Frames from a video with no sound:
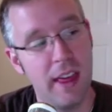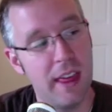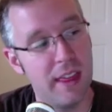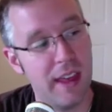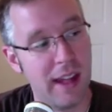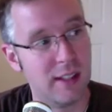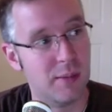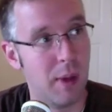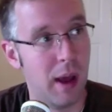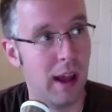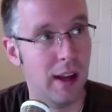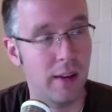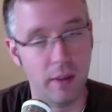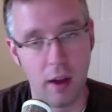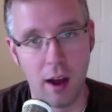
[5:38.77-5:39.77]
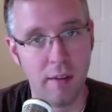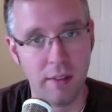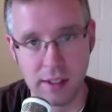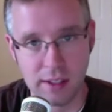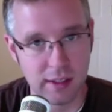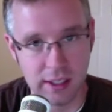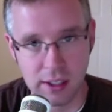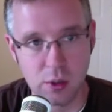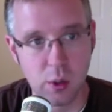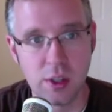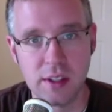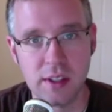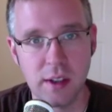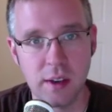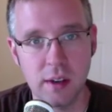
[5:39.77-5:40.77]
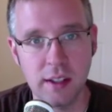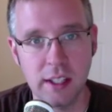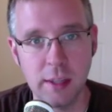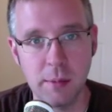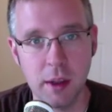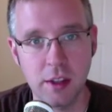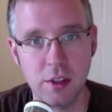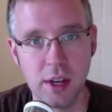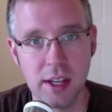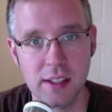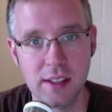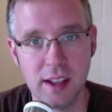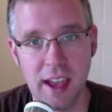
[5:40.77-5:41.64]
That's my, obviously, Georgia Southern email address,